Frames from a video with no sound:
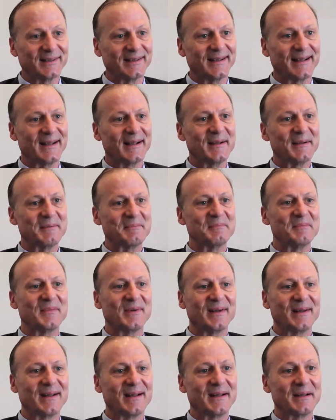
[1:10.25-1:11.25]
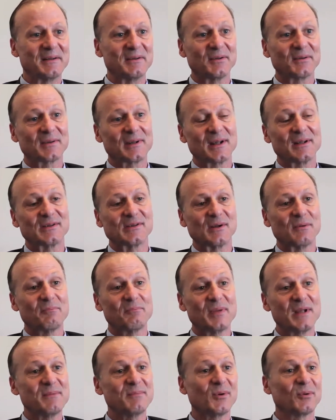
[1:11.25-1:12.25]
And okay, so
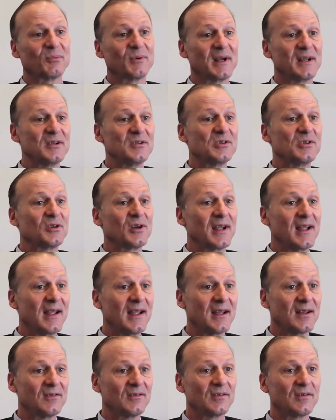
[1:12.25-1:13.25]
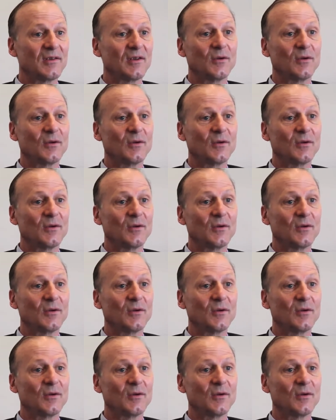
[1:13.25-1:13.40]
people raise your hands,